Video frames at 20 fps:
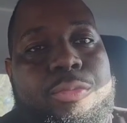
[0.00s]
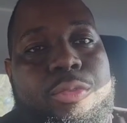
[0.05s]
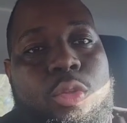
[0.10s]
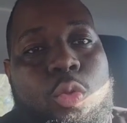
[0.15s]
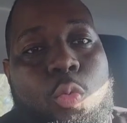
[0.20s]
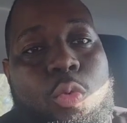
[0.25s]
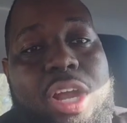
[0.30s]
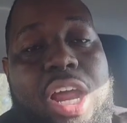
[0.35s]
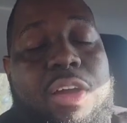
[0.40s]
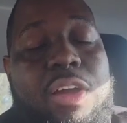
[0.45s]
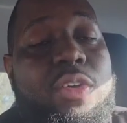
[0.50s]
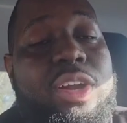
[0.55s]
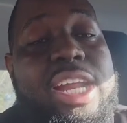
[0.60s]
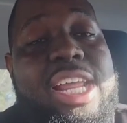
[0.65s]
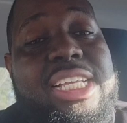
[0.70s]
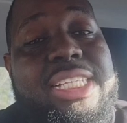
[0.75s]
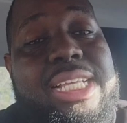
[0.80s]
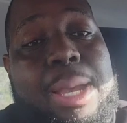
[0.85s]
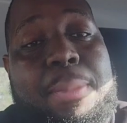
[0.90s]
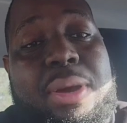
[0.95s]
whatever it
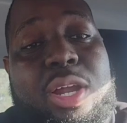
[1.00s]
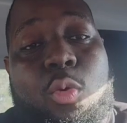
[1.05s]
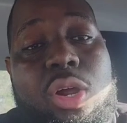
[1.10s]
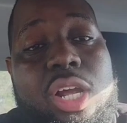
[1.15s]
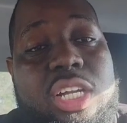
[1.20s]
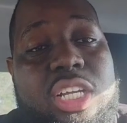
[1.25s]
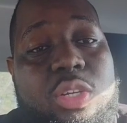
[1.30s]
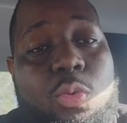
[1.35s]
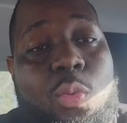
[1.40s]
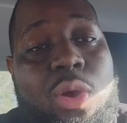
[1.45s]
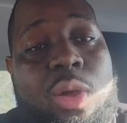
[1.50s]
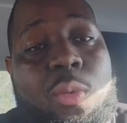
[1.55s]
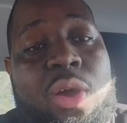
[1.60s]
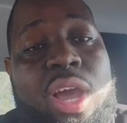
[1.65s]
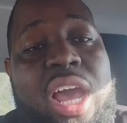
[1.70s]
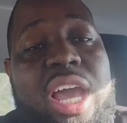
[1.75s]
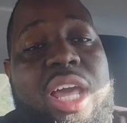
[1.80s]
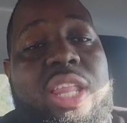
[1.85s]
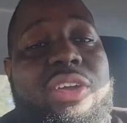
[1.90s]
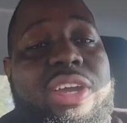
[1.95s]
is I'm unwilling,
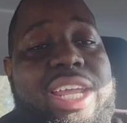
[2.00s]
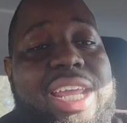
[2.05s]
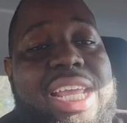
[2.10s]
whatever it